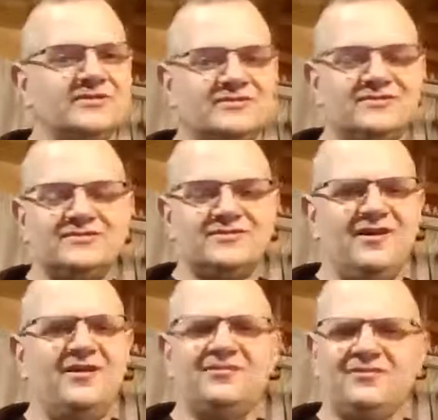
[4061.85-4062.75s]
It's
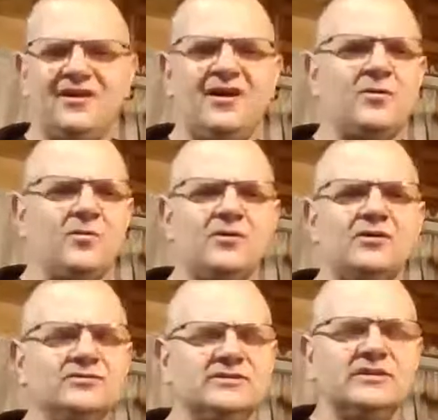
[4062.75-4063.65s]
oh, that's a lot of work
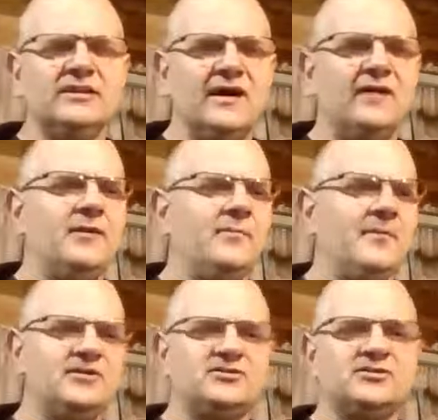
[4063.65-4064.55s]
goes into that. And then
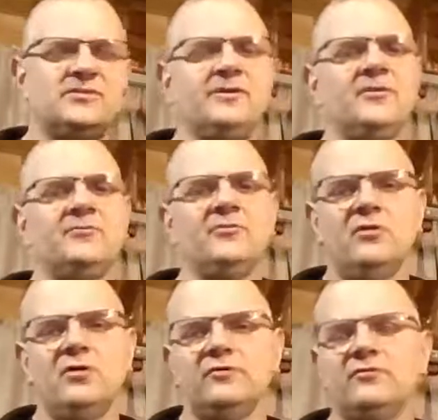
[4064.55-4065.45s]
imagine somebody comes
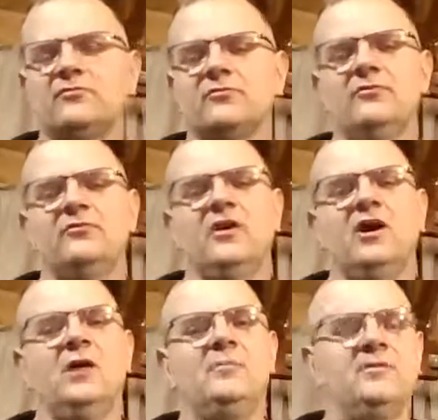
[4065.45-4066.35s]
along and screws it
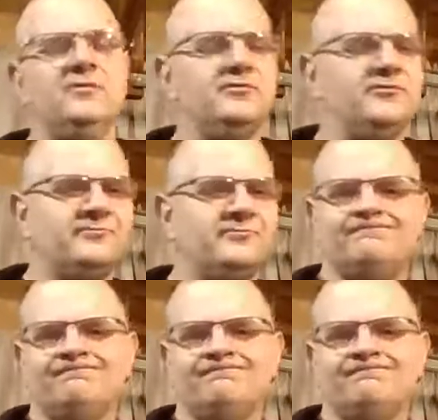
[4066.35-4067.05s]
up and just,